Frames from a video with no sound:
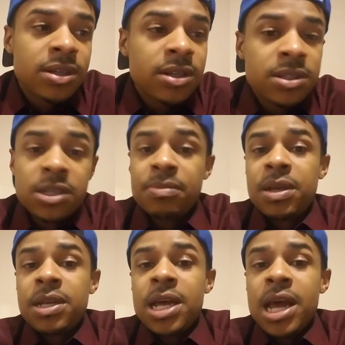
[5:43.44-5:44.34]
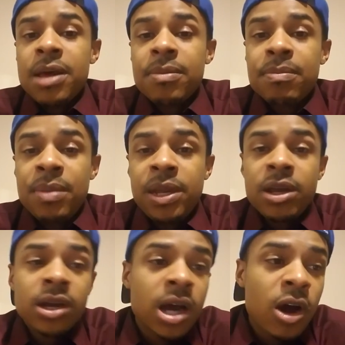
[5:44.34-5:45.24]
some may not. Many
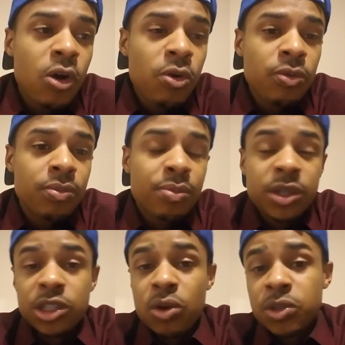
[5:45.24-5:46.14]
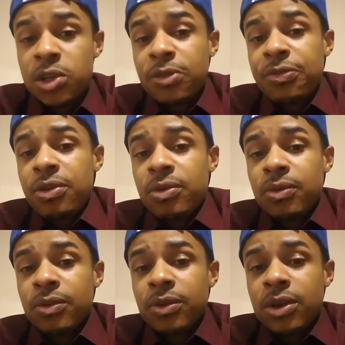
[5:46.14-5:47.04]
are called, but chosen are few.
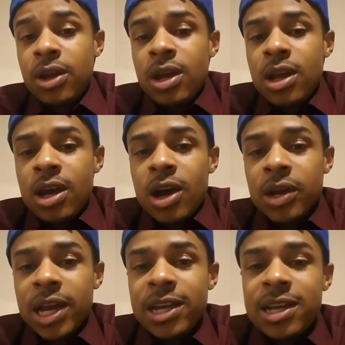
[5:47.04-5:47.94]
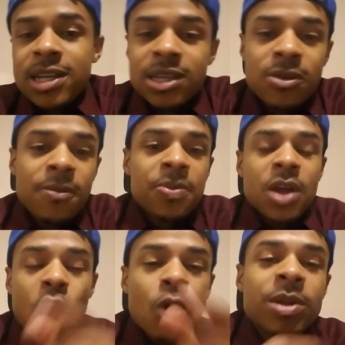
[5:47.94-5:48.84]
Okay? So
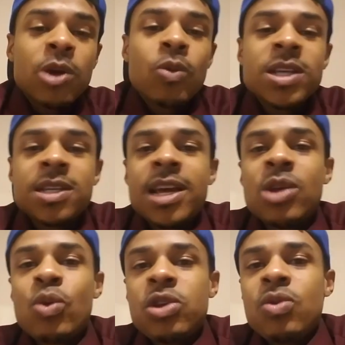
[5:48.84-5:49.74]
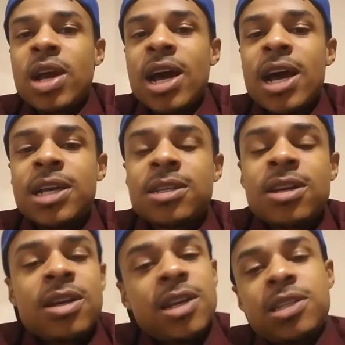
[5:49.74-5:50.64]
I hope that resonated with you guys.
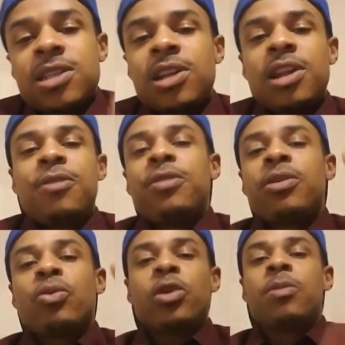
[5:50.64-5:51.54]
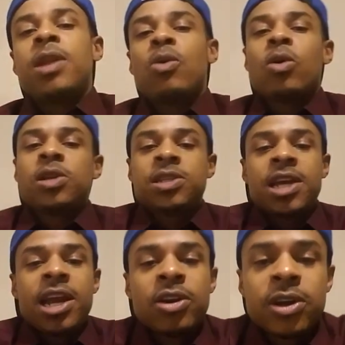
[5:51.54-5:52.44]
This is the Living Realm Network. Let's
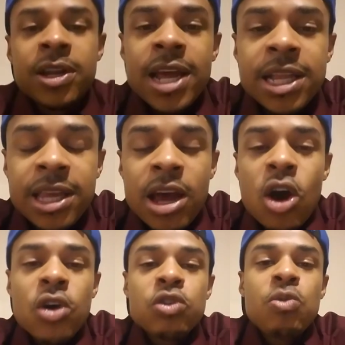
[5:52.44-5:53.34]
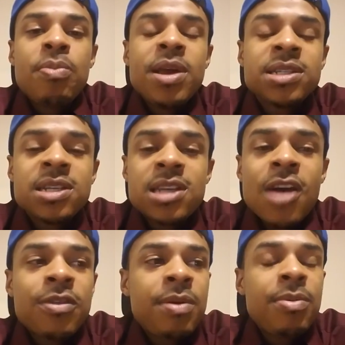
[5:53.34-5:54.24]
get interconnected. All you business
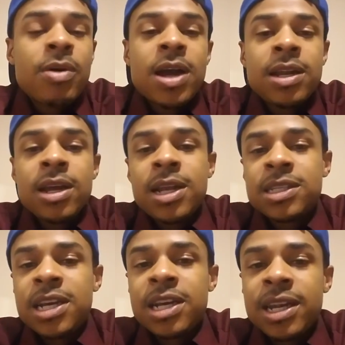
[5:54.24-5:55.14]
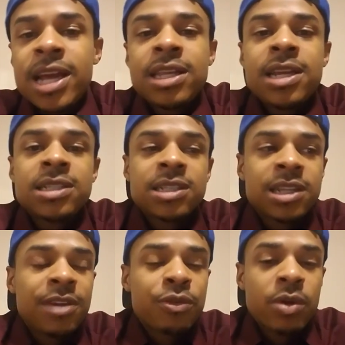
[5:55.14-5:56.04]
savvy people out there, let's get connected. This is the
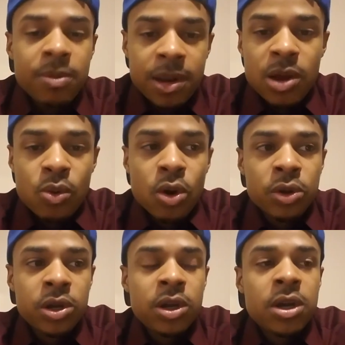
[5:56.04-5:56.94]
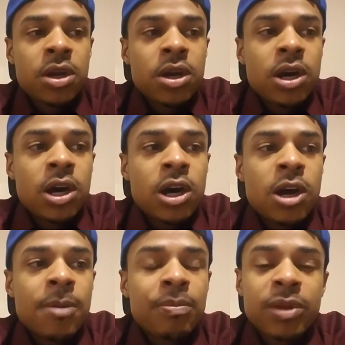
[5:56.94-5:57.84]
Living Realm Network.
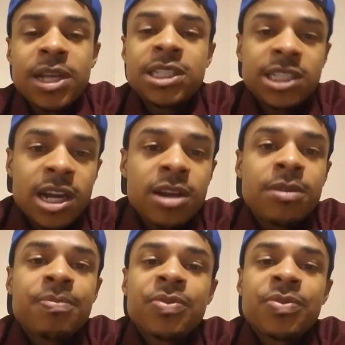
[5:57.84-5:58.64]
Um, please share.